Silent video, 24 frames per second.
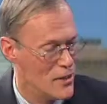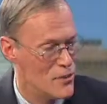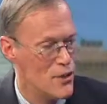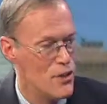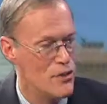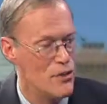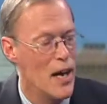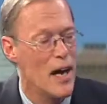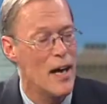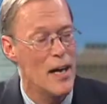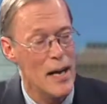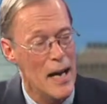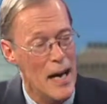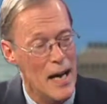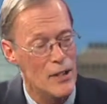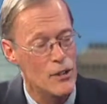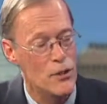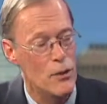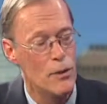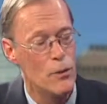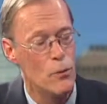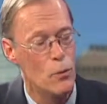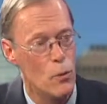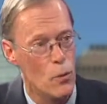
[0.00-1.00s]
yes, I
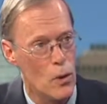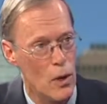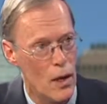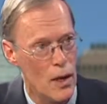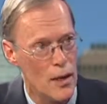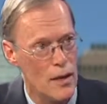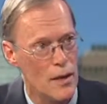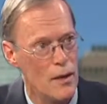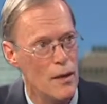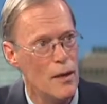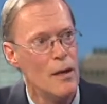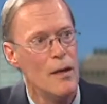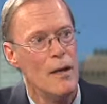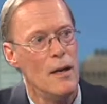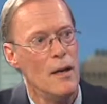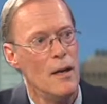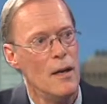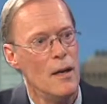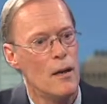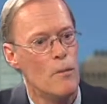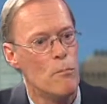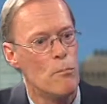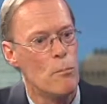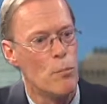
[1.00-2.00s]
actually run
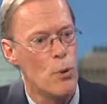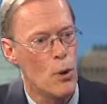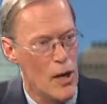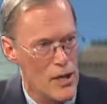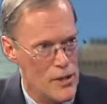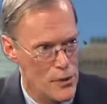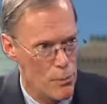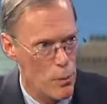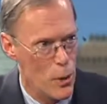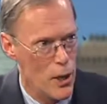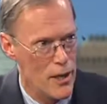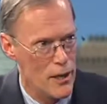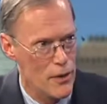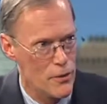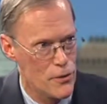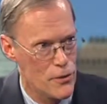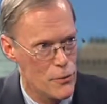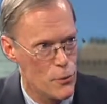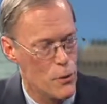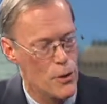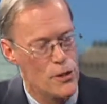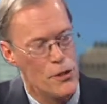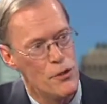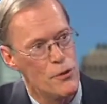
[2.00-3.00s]
Price
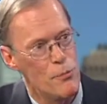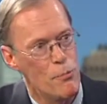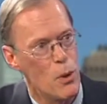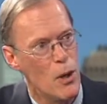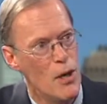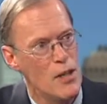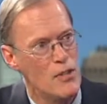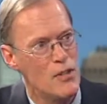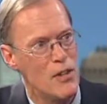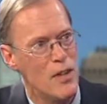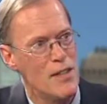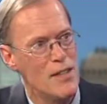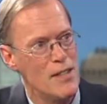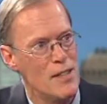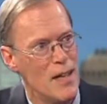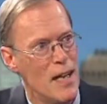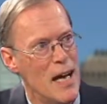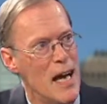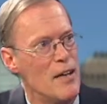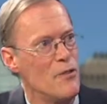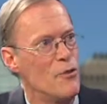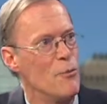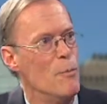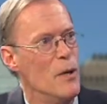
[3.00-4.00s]
Breakers, which is Priceline's
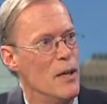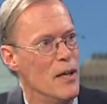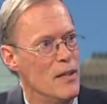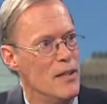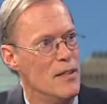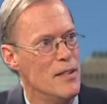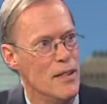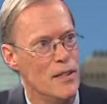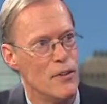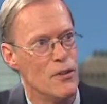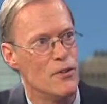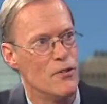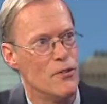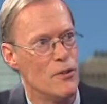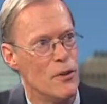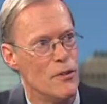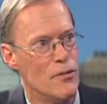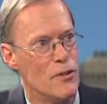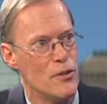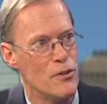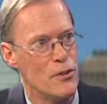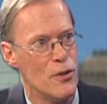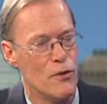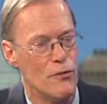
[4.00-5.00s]
last-minute deal
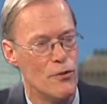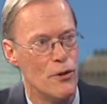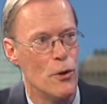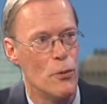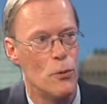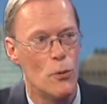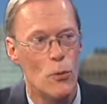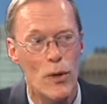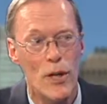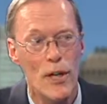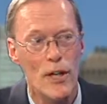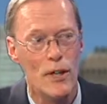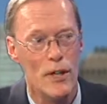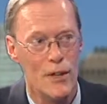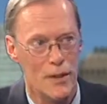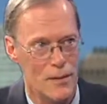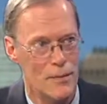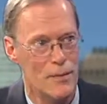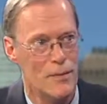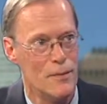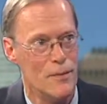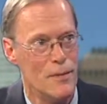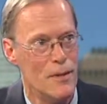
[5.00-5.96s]
service. So for the is that real, different